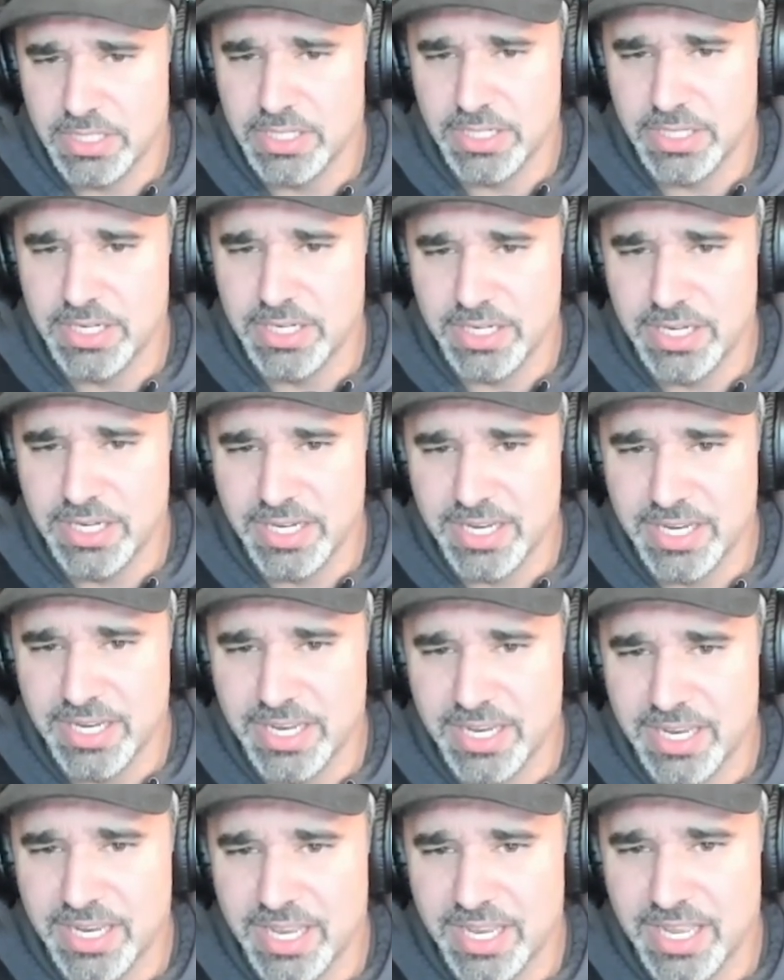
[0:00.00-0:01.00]

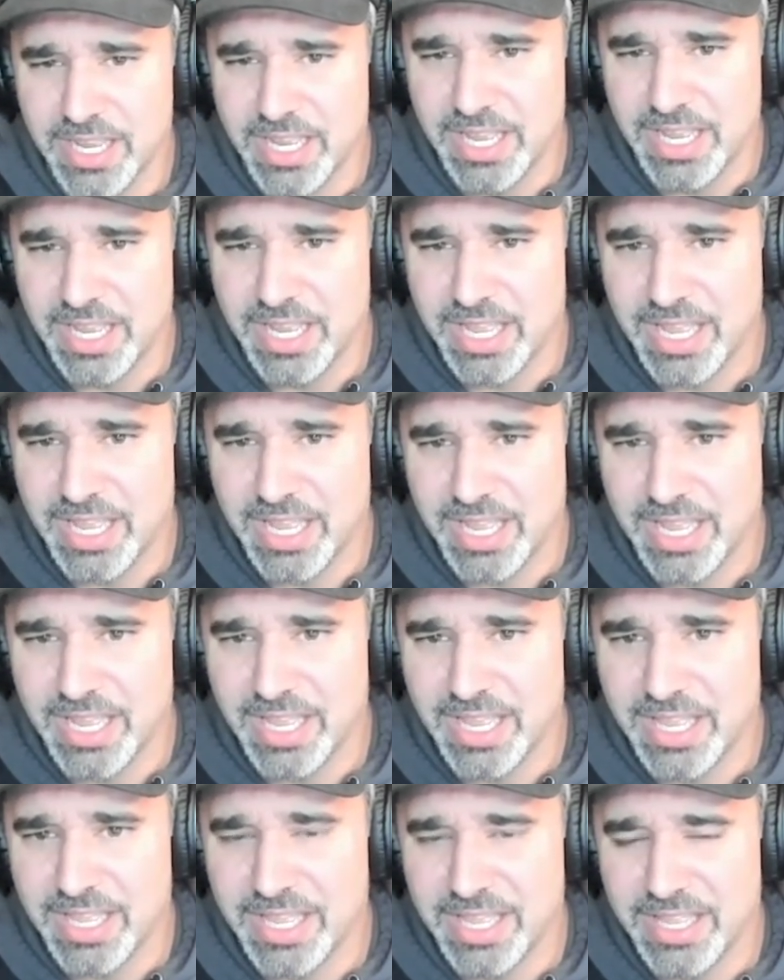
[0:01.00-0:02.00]

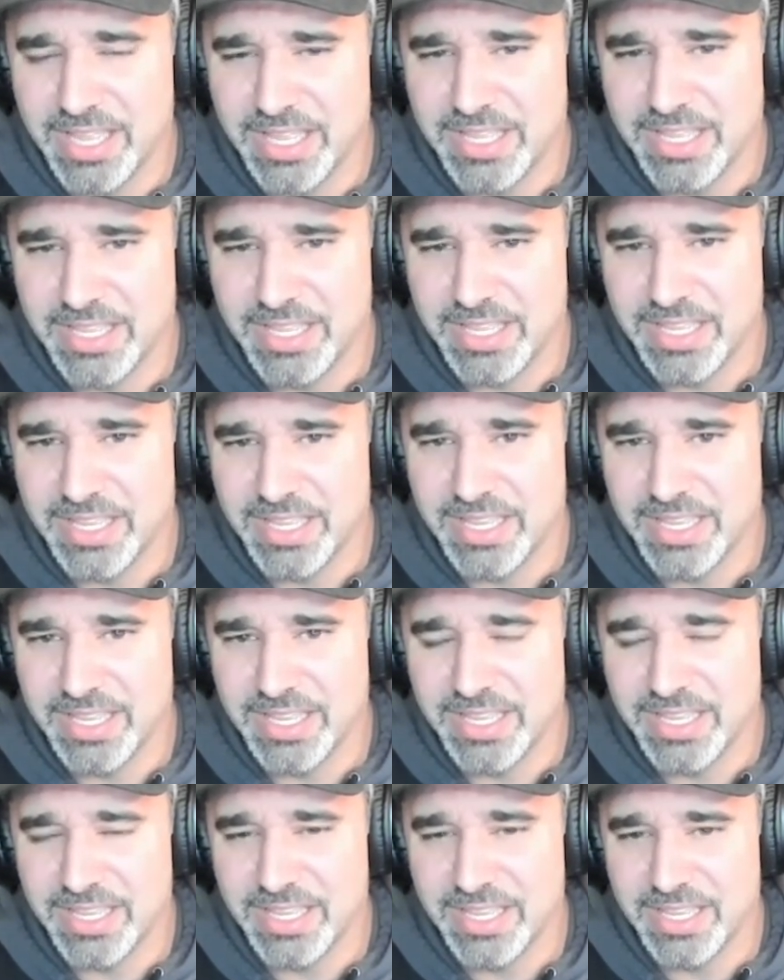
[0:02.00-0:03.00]

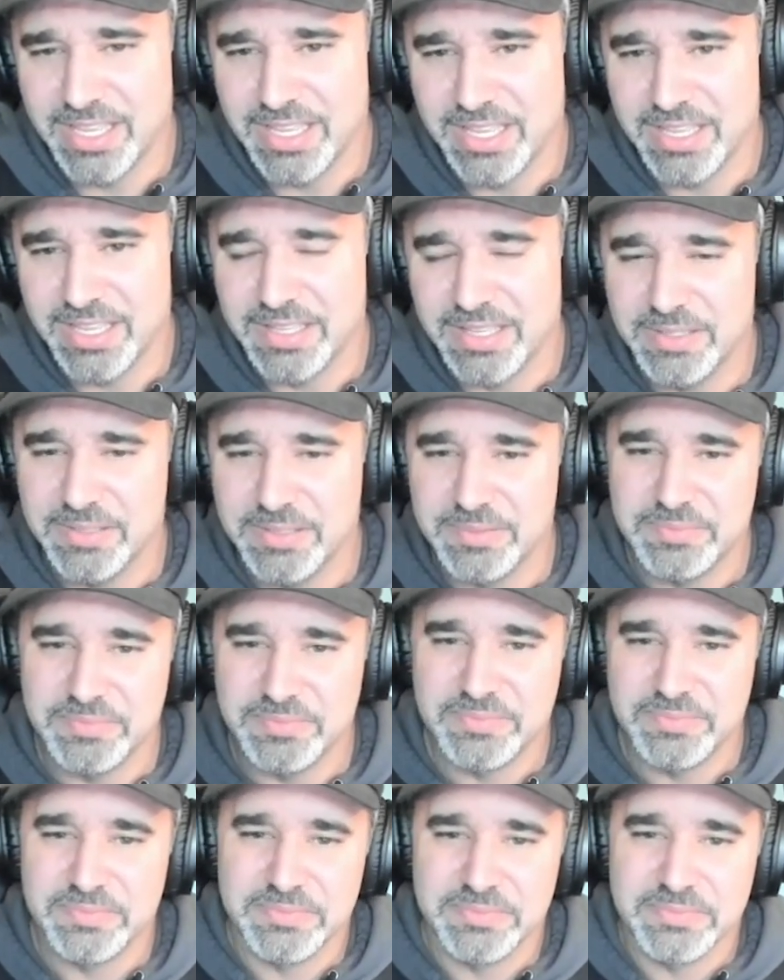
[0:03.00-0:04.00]

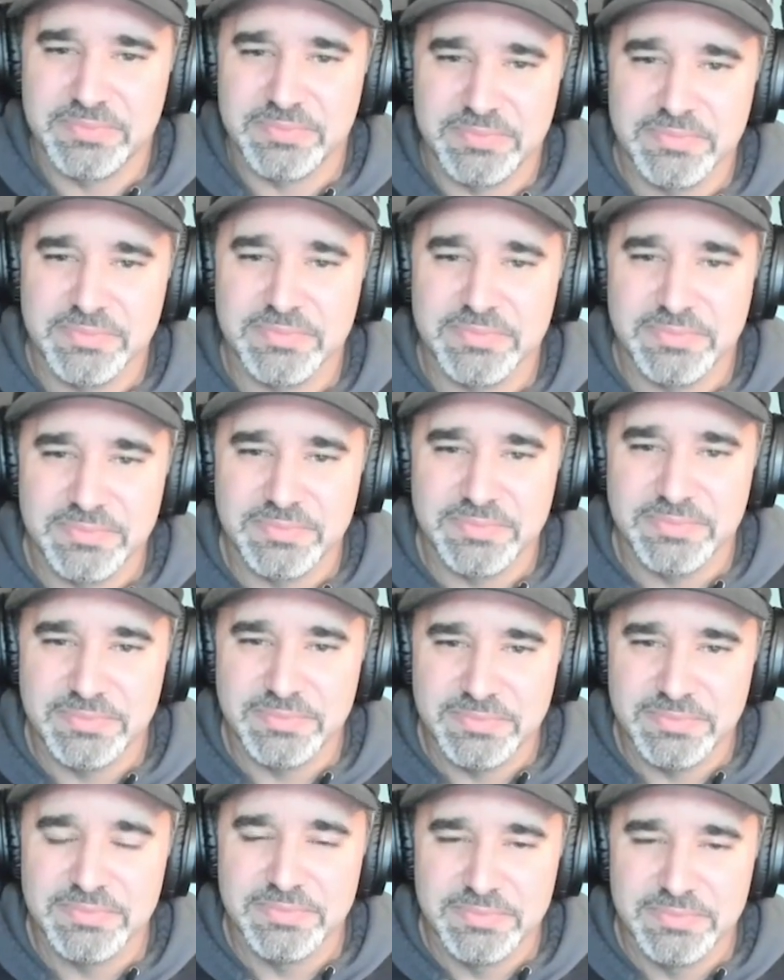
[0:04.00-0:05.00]

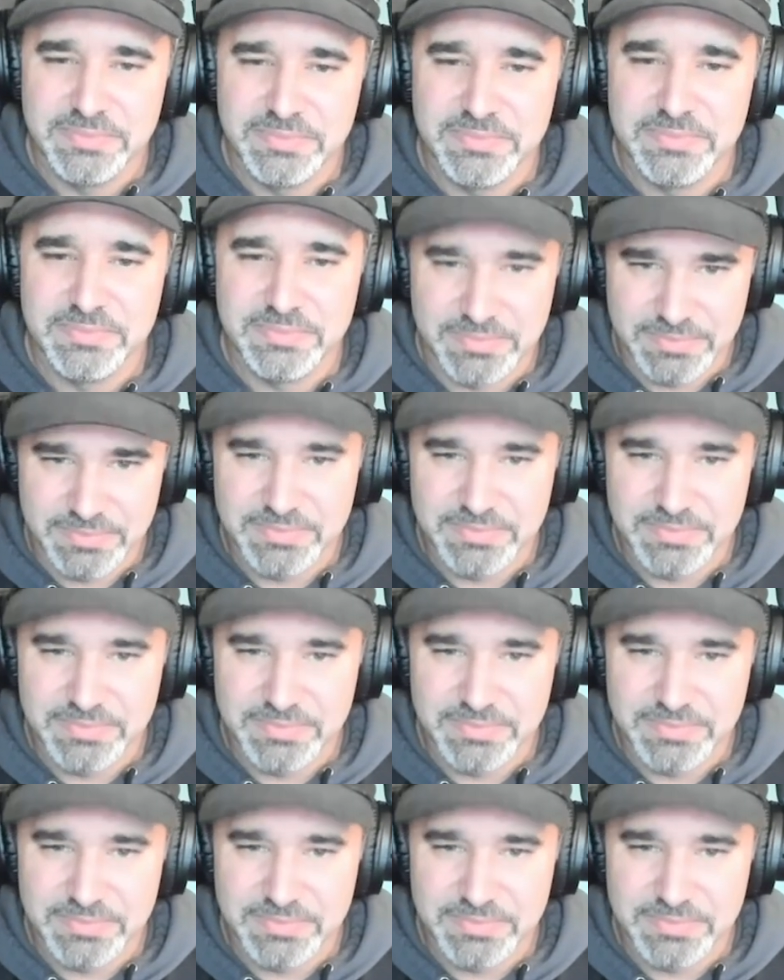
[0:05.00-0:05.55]
(not speaking)